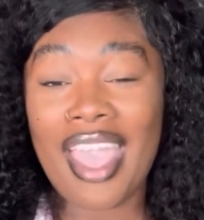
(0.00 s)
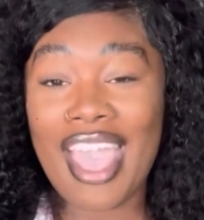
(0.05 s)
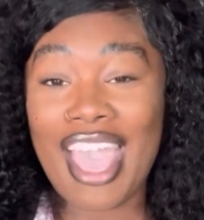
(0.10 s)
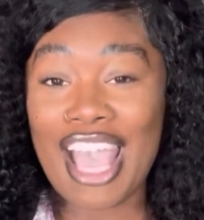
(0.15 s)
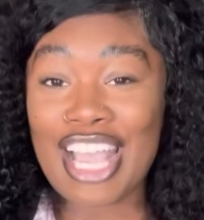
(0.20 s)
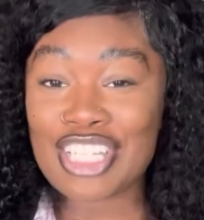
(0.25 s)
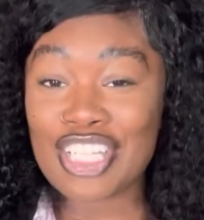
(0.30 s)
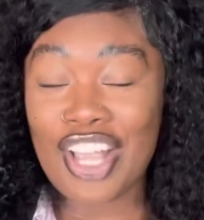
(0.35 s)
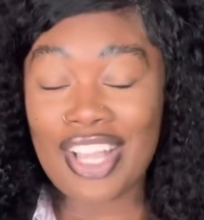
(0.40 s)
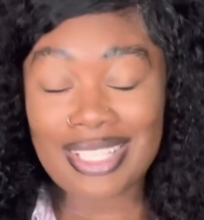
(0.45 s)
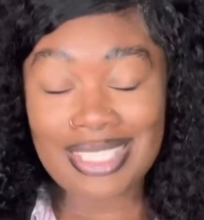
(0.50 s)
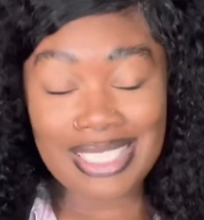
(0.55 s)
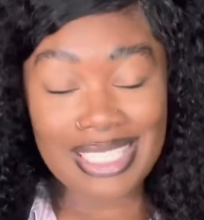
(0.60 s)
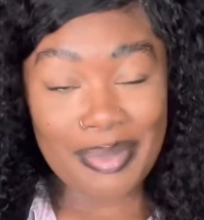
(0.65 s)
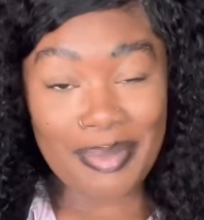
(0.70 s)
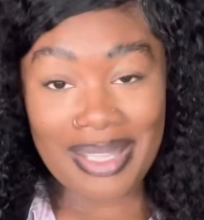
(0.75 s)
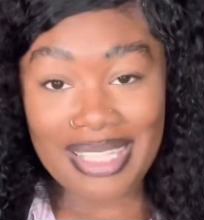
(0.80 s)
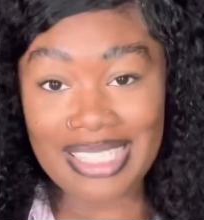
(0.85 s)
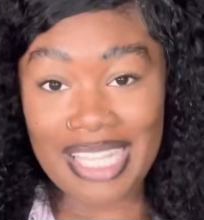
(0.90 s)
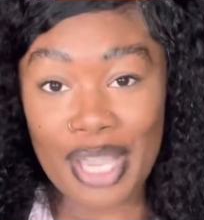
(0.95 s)
As y'all can
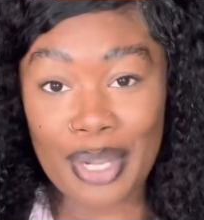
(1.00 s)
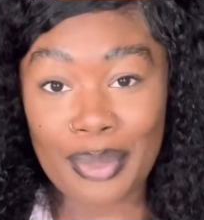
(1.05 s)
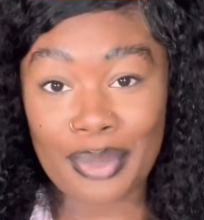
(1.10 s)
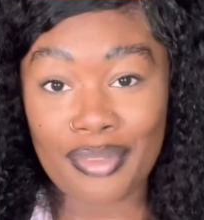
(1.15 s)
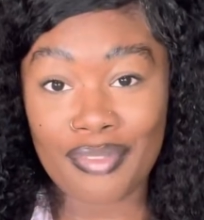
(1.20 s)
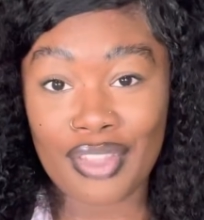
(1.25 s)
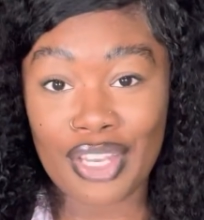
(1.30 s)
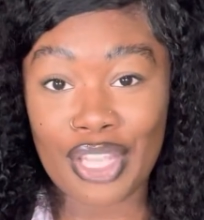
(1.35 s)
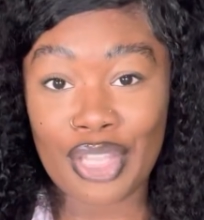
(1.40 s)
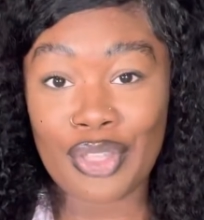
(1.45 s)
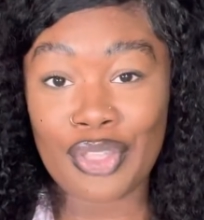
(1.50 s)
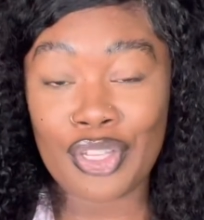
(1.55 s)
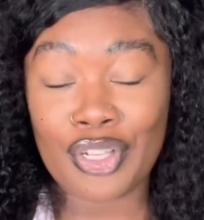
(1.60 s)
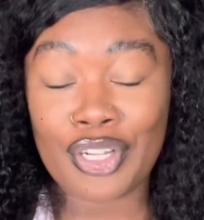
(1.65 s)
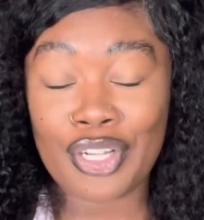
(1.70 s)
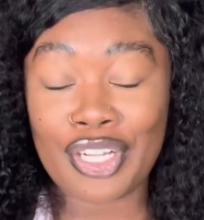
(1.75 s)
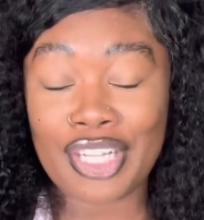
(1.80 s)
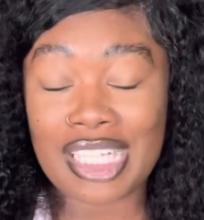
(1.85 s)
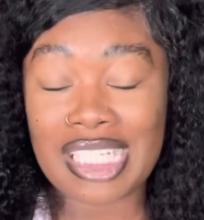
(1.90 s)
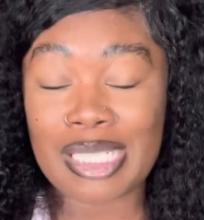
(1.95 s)
see by the title of the video, your
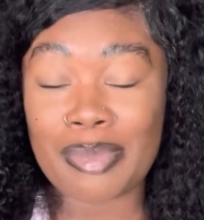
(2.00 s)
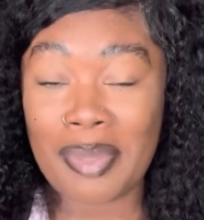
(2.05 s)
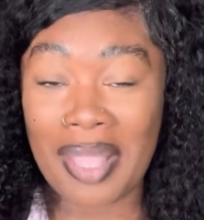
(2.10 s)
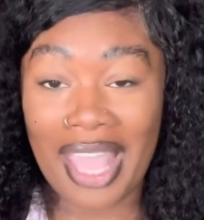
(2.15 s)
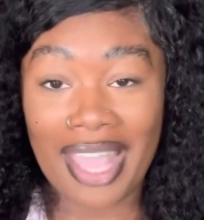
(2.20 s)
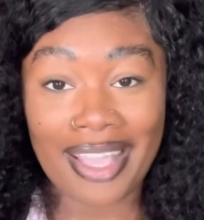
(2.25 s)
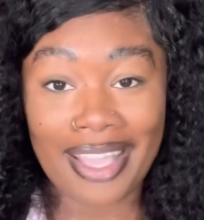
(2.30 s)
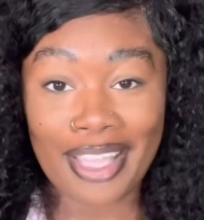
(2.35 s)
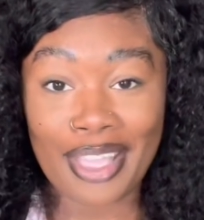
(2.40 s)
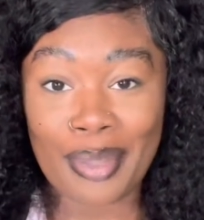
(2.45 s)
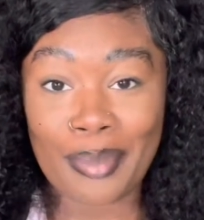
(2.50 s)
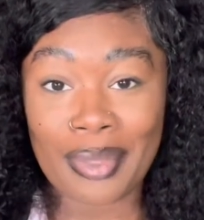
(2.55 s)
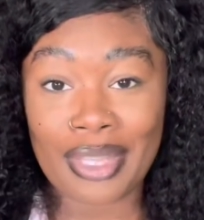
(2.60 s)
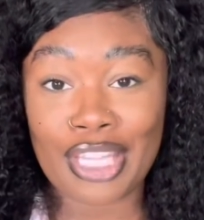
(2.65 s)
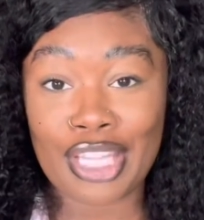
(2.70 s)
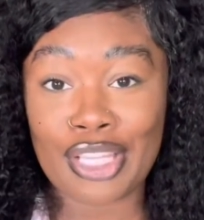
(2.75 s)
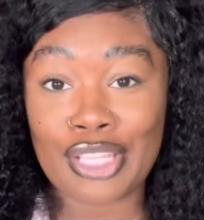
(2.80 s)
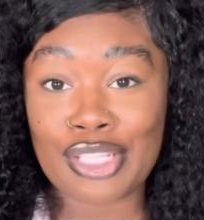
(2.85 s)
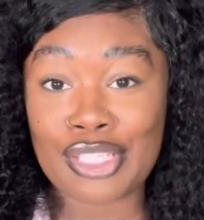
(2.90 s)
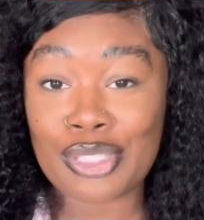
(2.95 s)
girl is back again
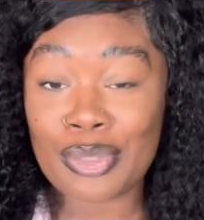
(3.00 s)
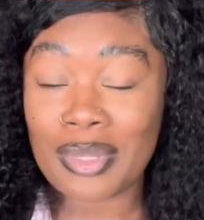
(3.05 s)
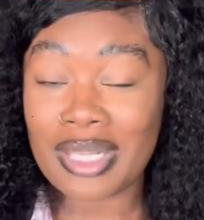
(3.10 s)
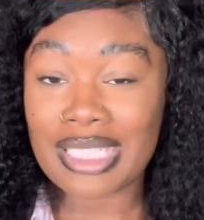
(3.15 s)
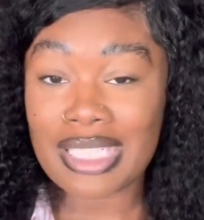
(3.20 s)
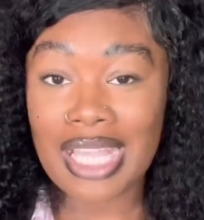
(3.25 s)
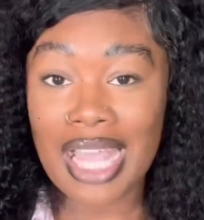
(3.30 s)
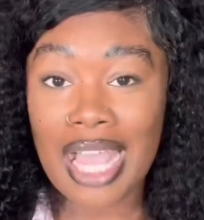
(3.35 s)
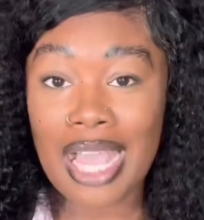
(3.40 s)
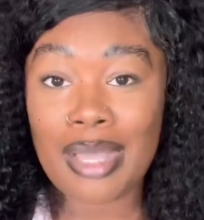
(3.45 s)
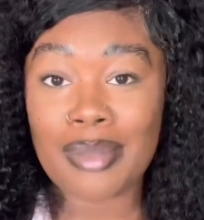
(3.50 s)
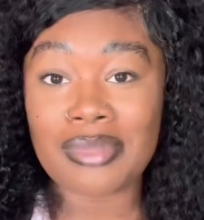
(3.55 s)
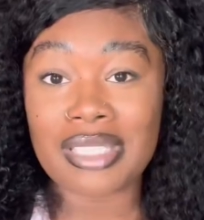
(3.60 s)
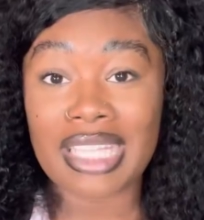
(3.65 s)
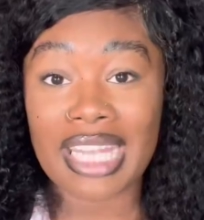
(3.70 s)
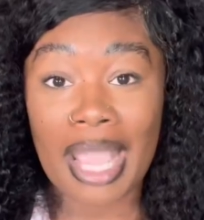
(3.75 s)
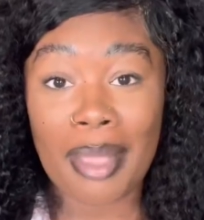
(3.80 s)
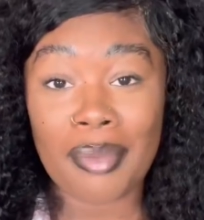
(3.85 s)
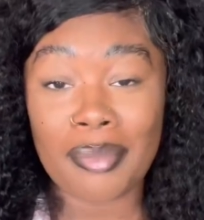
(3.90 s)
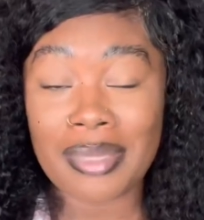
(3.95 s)
with another story time.
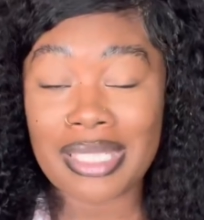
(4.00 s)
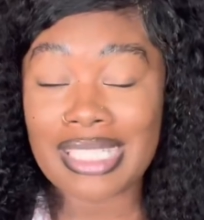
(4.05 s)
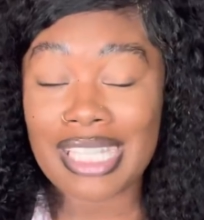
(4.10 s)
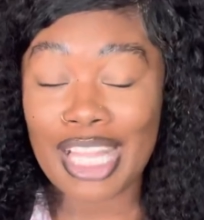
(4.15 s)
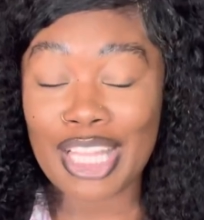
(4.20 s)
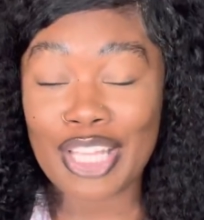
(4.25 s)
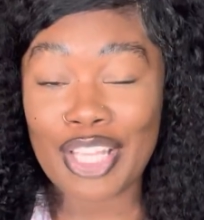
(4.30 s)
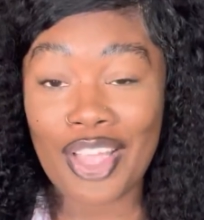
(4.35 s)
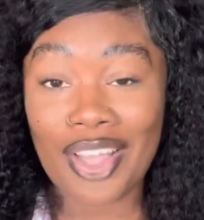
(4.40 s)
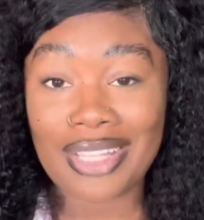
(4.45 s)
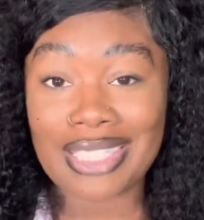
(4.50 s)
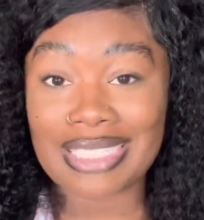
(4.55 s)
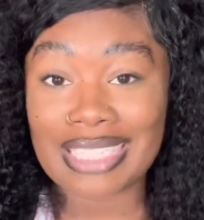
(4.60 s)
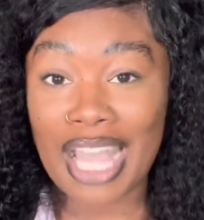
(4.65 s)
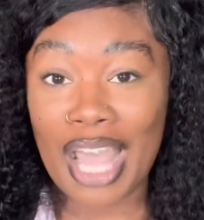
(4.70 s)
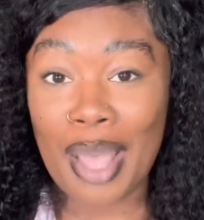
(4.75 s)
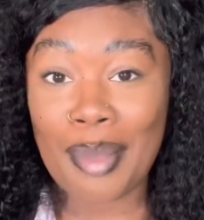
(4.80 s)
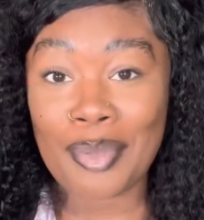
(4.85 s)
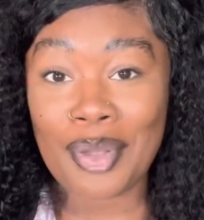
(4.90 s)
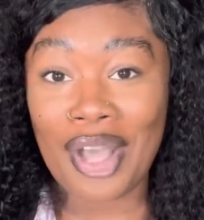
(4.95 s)
Today I'm gonna be telling y'all the
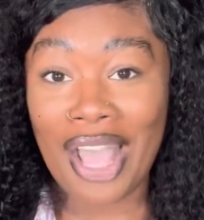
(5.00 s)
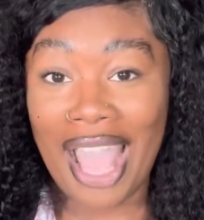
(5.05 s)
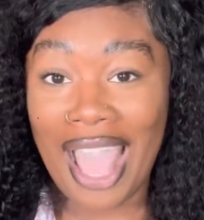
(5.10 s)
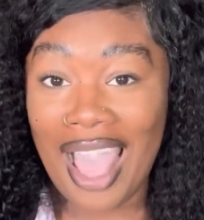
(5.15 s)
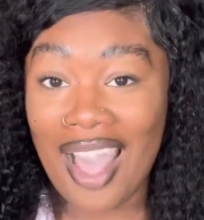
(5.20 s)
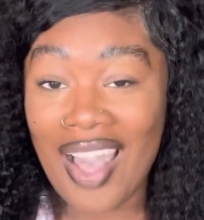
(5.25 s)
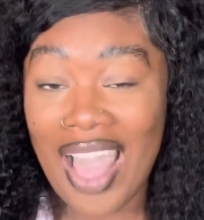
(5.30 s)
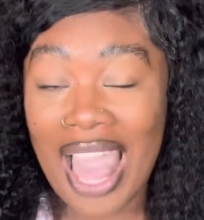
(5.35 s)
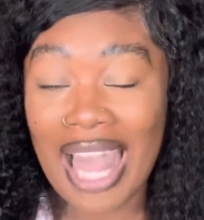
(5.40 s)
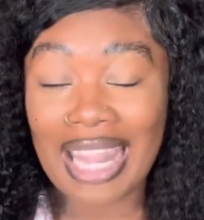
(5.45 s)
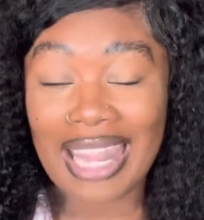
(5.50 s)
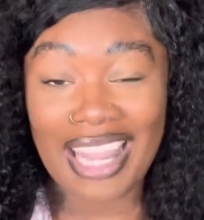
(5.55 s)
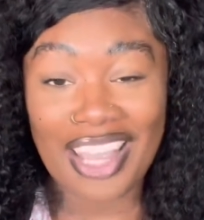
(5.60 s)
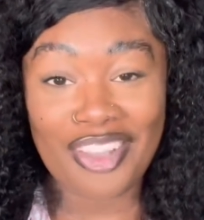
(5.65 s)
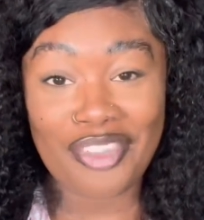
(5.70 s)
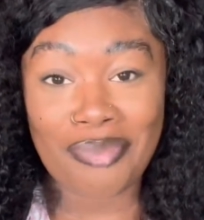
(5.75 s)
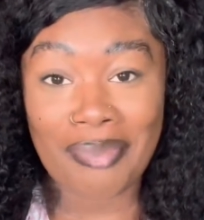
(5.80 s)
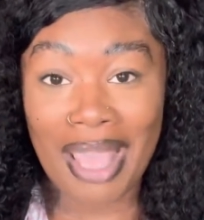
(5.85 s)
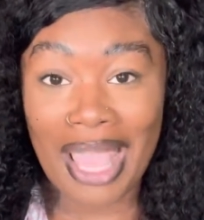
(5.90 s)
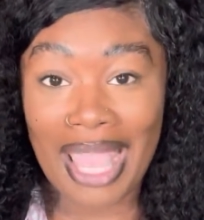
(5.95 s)
time on how I
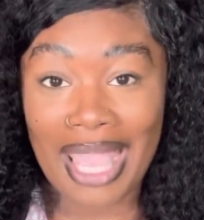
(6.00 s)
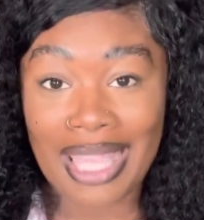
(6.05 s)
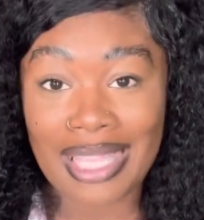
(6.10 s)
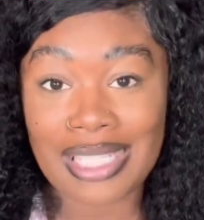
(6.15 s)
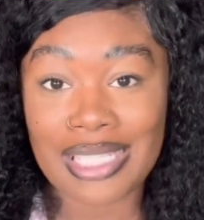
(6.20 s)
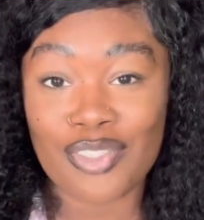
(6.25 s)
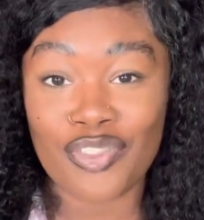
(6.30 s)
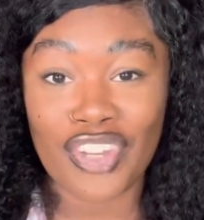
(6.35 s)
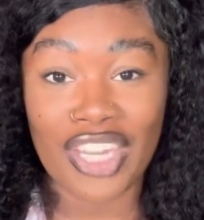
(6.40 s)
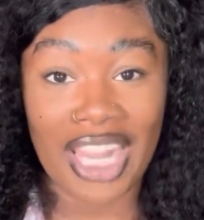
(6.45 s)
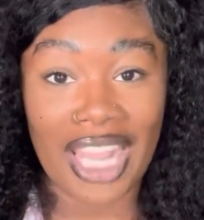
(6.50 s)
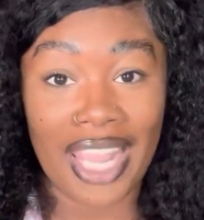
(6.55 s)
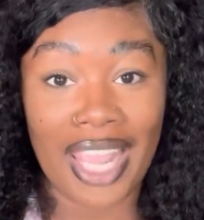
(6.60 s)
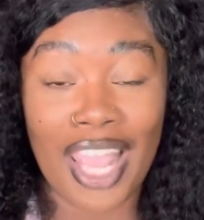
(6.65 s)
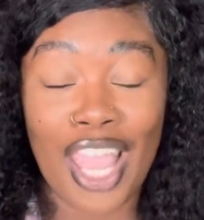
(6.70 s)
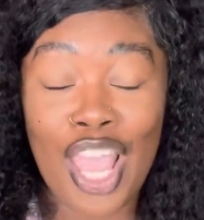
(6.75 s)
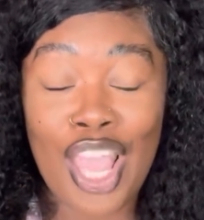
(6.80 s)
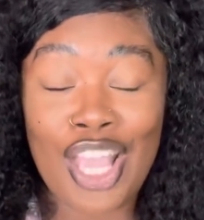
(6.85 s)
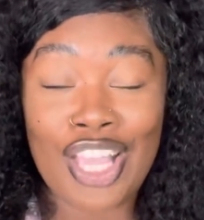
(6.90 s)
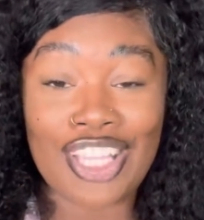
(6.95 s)
left my ex for
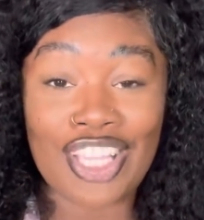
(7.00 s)
dead.